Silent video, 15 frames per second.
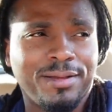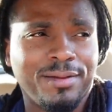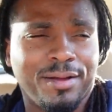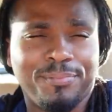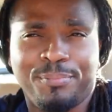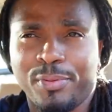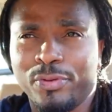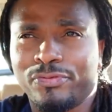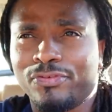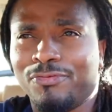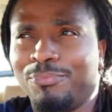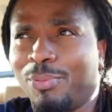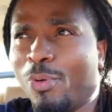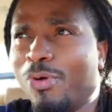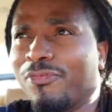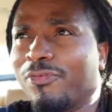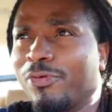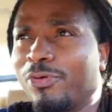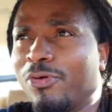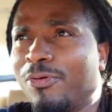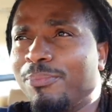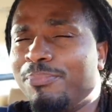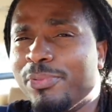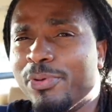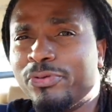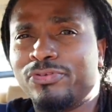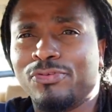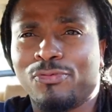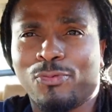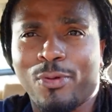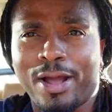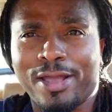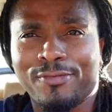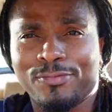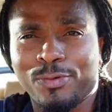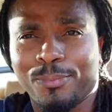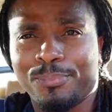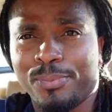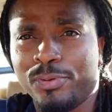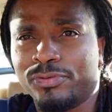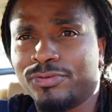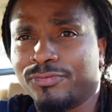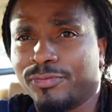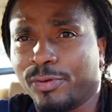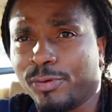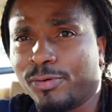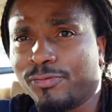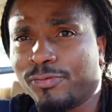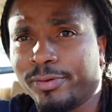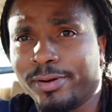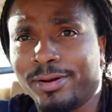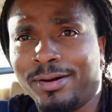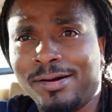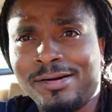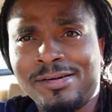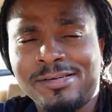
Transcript: abusive boyfriend or abusive wife or abusive girlfriend.